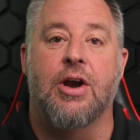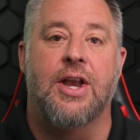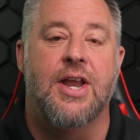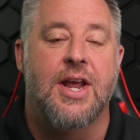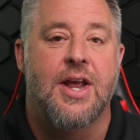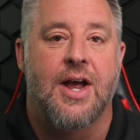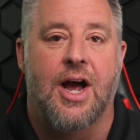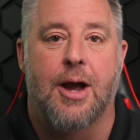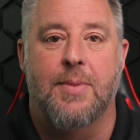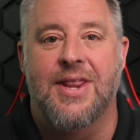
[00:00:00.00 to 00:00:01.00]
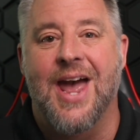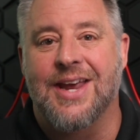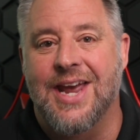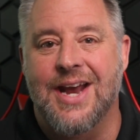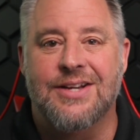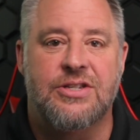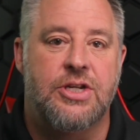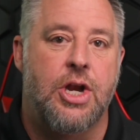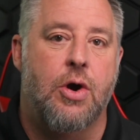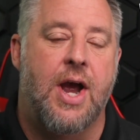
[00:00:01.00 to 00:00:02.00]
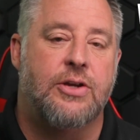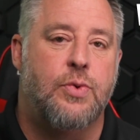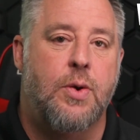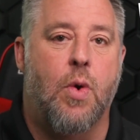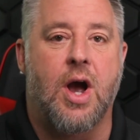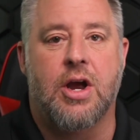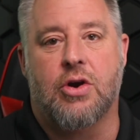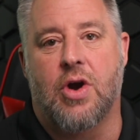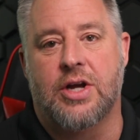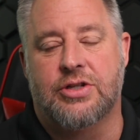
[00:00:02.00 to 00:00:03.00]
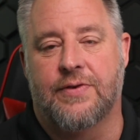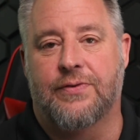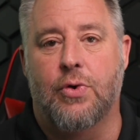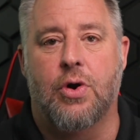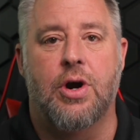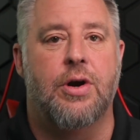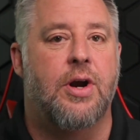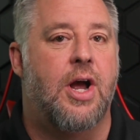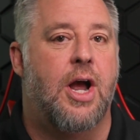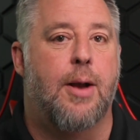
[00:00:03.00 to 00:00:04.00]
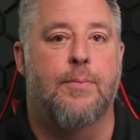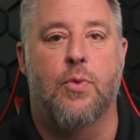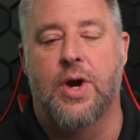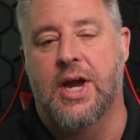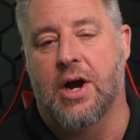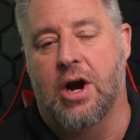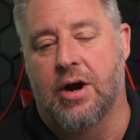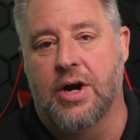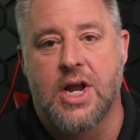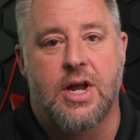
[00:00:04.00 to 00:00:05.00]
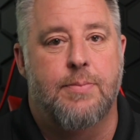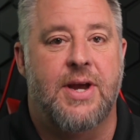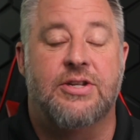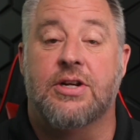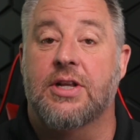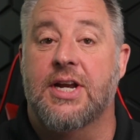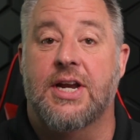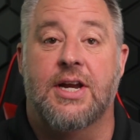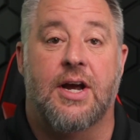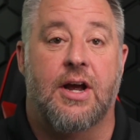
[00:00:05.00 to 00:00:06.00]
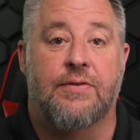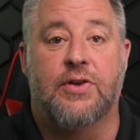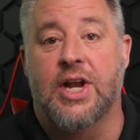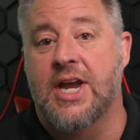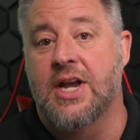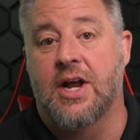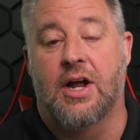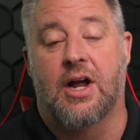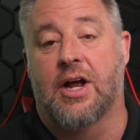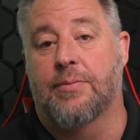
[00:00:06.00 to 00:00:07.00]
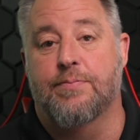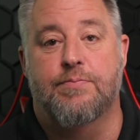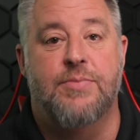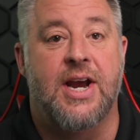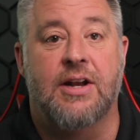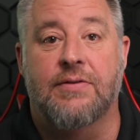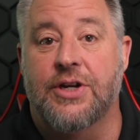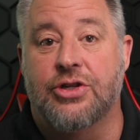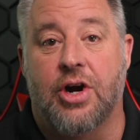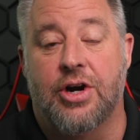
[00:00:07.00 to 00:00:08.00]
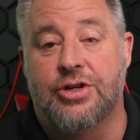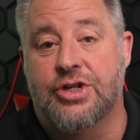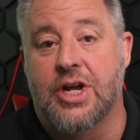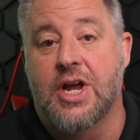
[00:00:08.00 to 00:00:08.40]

And in that case, as we walk across the floor, we are basically flooding negatively charged